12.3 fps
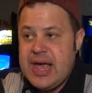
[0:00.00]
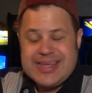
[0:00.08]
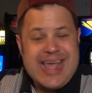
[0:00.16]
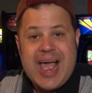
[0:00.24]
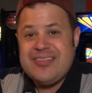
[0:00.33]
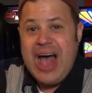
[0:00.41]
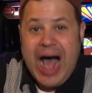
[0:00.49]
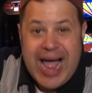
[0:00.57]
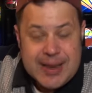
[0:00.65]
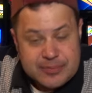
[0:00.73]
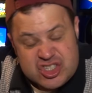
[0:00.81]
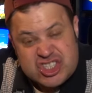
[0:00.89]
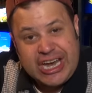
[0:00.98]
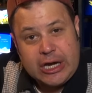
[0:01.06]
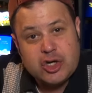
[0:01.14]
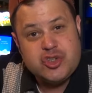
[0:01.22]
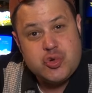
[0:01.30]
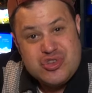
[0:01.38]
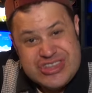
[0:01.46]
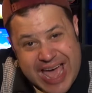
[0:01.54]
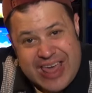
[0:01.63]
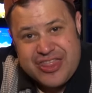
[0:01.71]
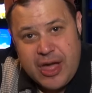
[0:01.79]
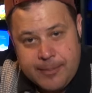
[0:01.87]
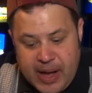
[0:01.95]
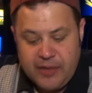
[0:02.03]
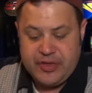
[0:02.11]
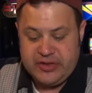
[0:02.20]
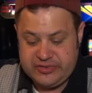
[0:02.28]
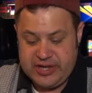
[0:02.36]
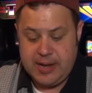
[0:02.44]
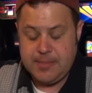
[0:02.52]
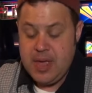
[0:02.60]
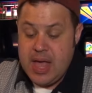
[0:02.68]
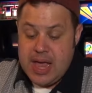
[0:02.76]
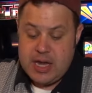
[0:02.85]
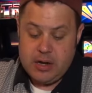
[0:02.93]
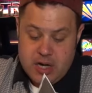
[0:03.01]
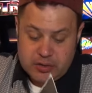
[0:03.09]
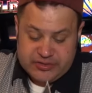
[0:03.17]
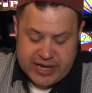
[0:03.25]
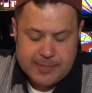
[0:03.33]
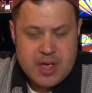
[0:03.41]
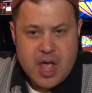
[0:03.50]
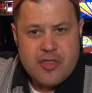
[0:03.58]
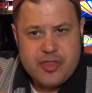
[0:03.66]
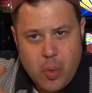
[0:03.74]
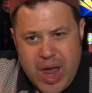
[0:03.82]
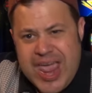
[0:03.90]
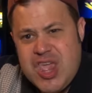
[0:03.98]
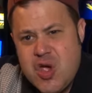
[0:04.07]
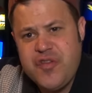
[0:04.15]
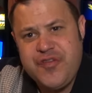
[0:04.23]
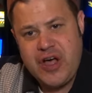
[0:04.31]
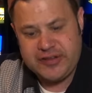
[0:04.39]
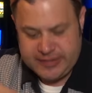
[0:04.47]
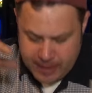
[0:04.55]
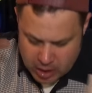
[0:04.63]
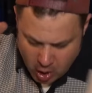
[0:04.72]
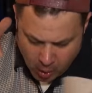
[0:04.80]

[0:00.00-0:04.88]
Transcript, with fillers: Guys, I am scared to death about this, Tim. You know, you know, Tim, the way you felt about